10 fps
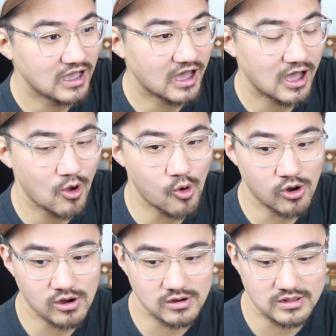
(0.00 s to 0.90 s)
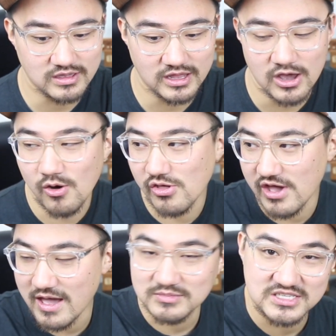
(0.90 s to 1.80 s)
or the
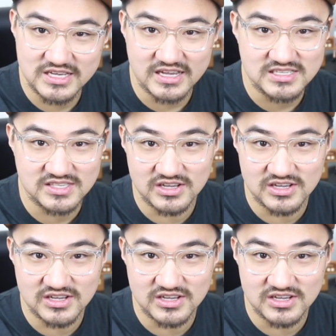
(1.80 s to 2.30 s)
M6,